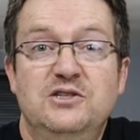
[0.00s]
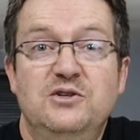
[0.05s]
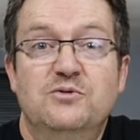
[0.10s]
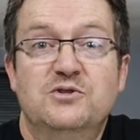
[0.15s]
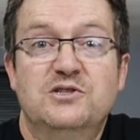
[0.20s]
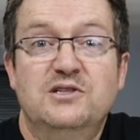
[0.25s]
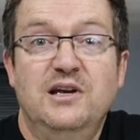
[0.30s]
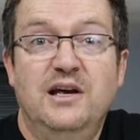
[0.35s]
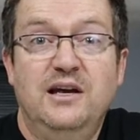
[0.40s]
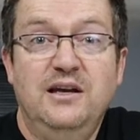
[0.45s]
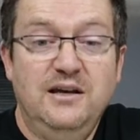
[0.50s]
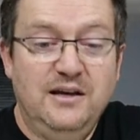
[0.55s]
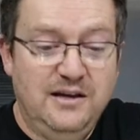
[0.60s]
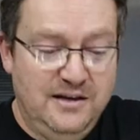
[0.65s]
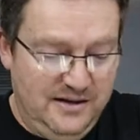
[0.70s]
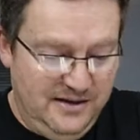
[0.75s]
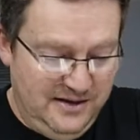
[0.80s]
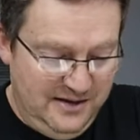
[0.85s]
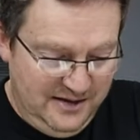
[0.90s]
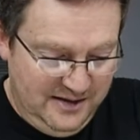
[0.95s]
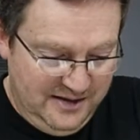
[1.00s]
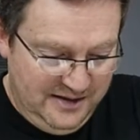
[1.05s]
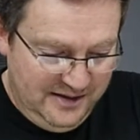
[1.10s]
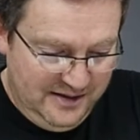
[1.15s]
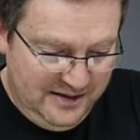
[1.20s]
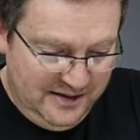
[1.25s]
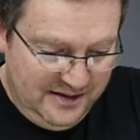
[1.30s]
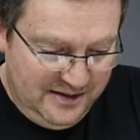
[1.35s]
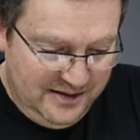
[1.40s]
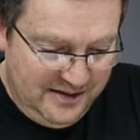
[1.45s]
to your snake.
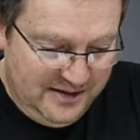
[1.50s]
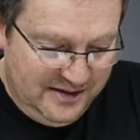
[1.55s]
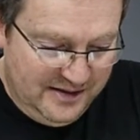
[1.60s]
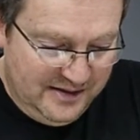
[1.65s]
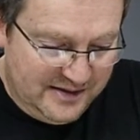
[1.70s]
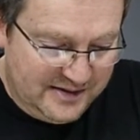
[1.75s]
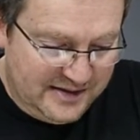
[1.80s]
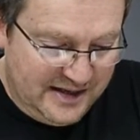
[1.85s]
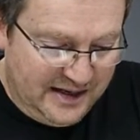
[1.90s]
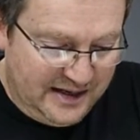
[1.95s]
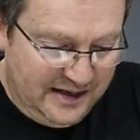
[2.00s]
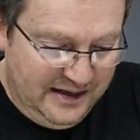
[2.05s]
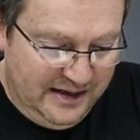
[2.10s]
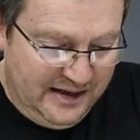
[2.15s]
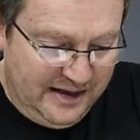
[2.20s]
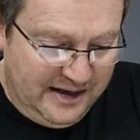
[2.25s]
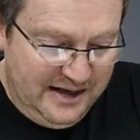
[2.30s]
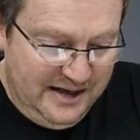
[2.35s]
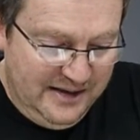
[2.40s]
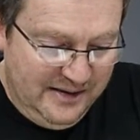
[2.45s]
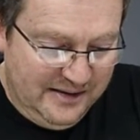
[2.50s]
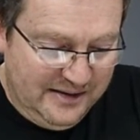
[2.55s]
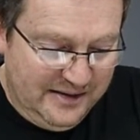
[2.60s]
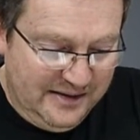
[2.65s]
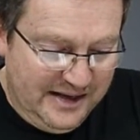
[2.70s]
Secondly,